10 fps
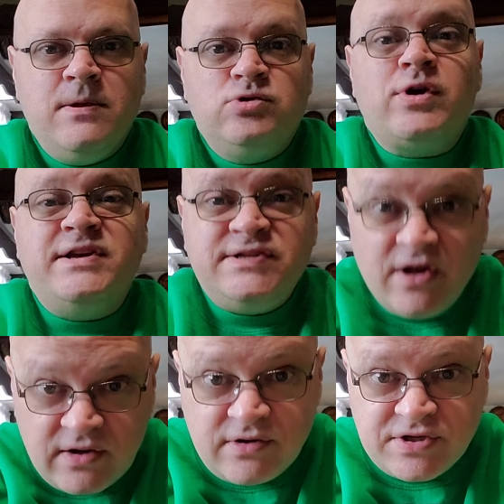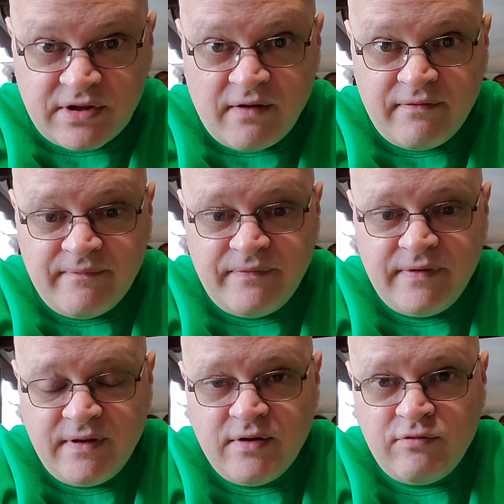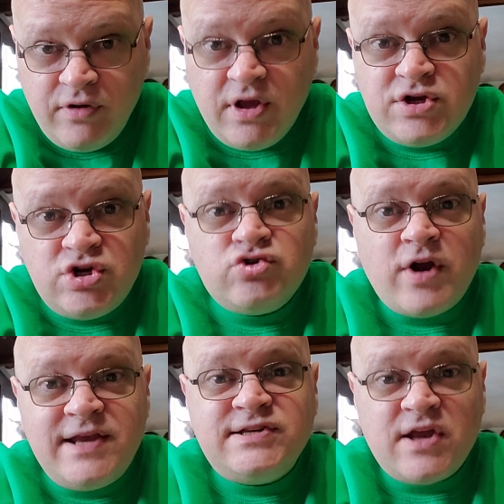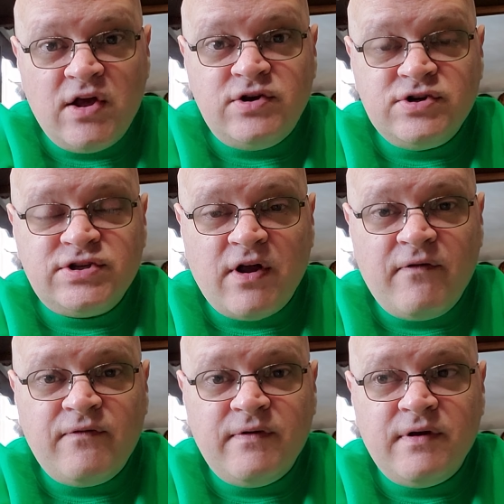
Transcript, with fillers: Try selling your stuff. Really, just try selling your stuff.